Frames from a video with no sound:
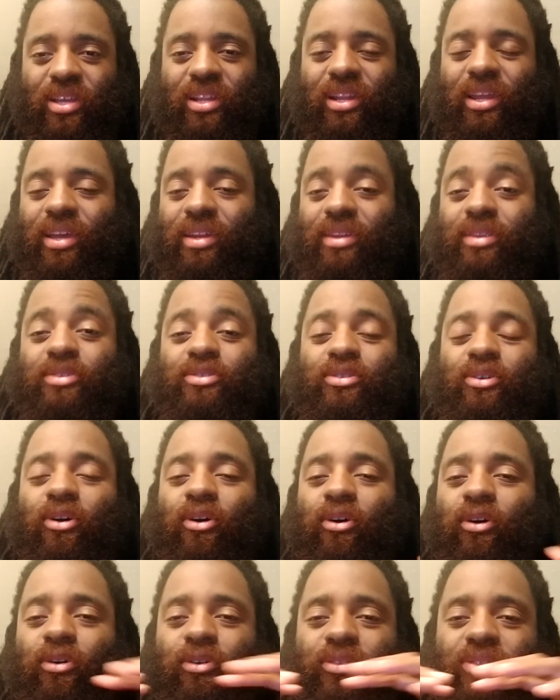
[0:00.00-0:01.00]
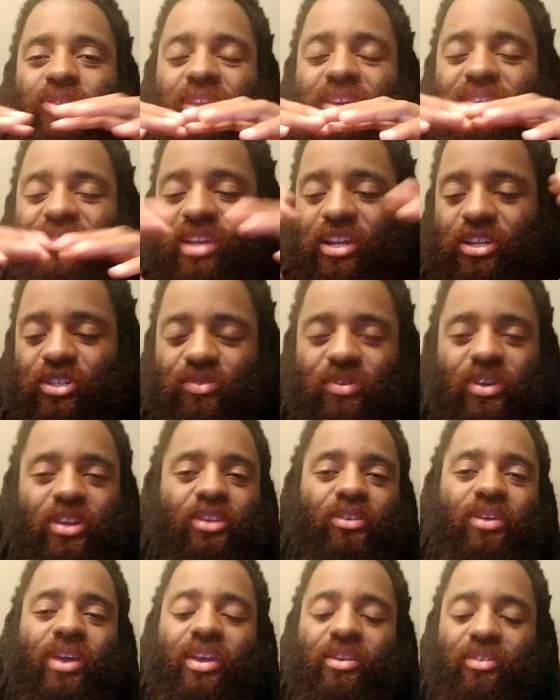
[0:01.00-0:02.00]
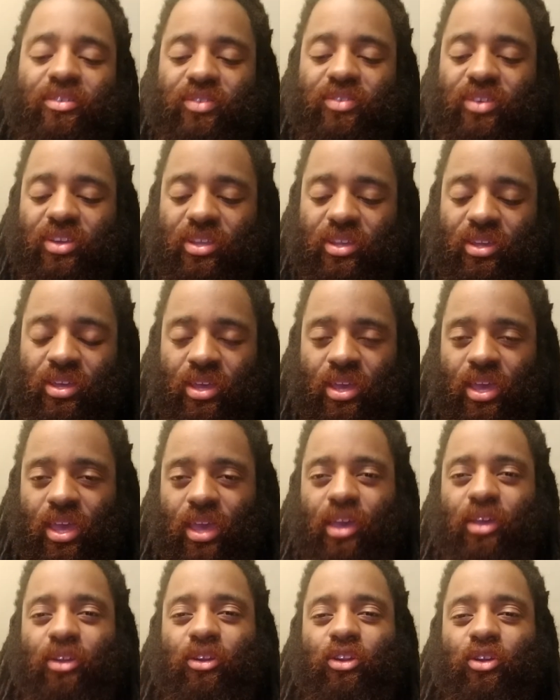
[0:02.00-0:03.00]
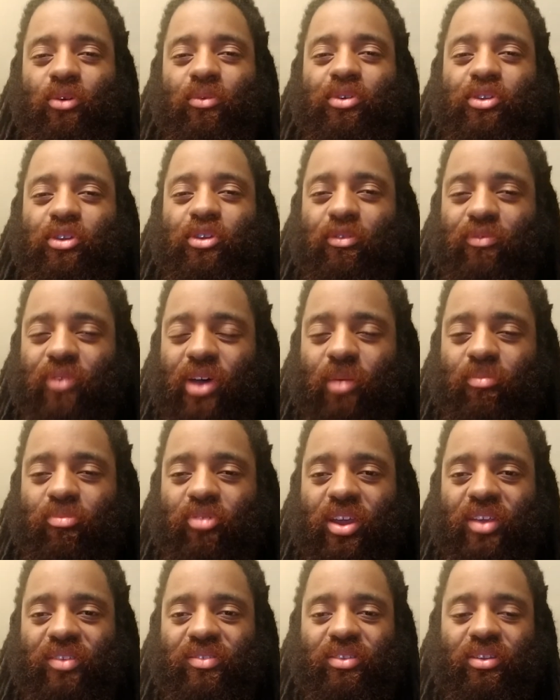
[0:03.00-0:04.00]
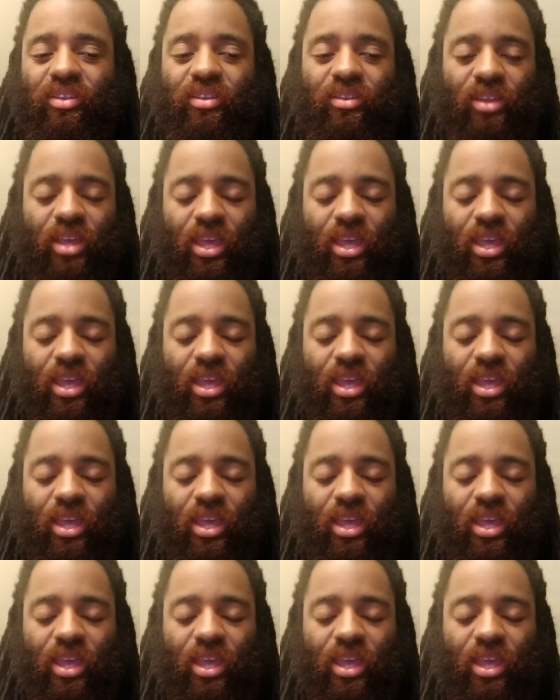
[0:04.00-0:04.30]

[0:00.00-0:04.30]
like these are all things that drain your energy and lower your vibration,